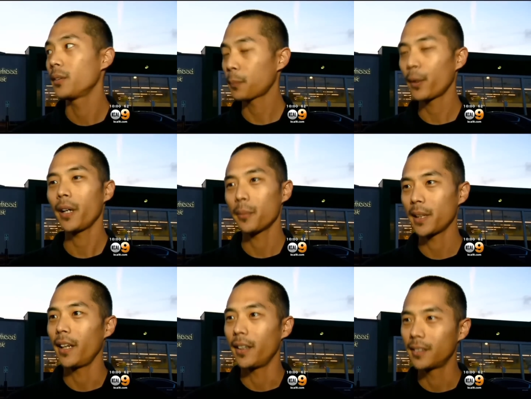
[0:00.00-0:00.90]
Uh, it was pretty
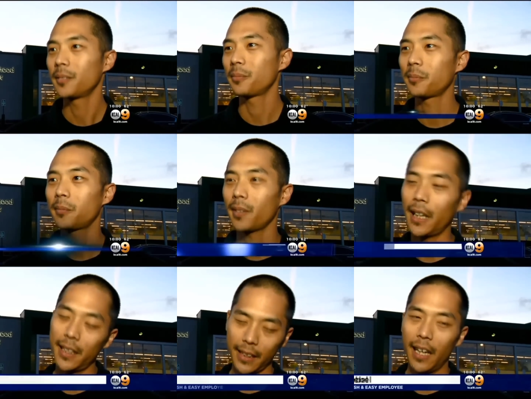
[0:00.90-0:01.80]
upsetting.
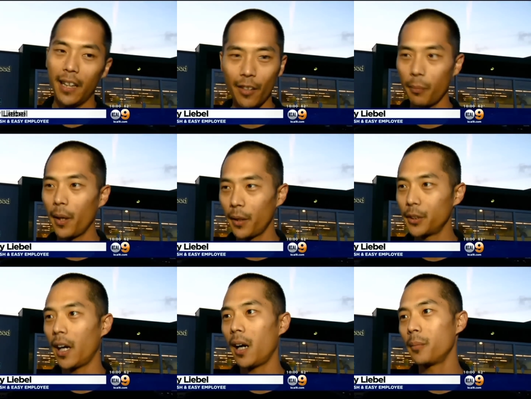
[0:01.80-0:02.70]
Like I said, I left my
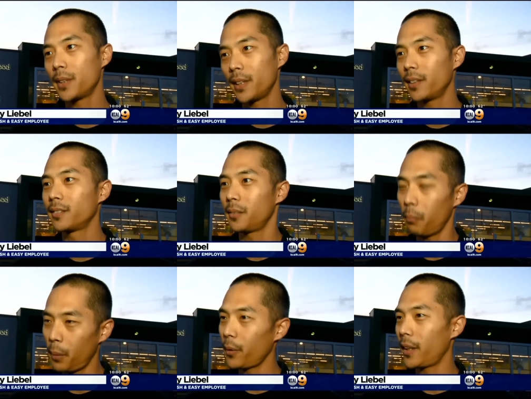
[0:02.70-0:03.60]
other job to
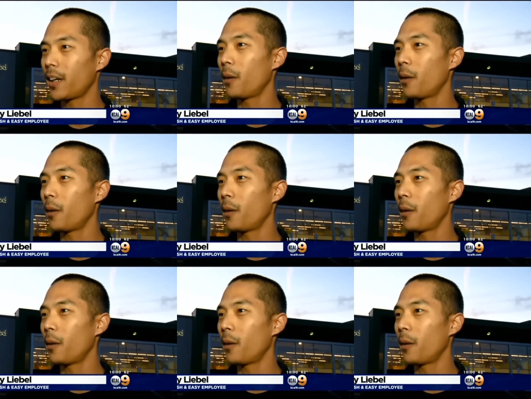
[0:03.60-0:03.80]
be with the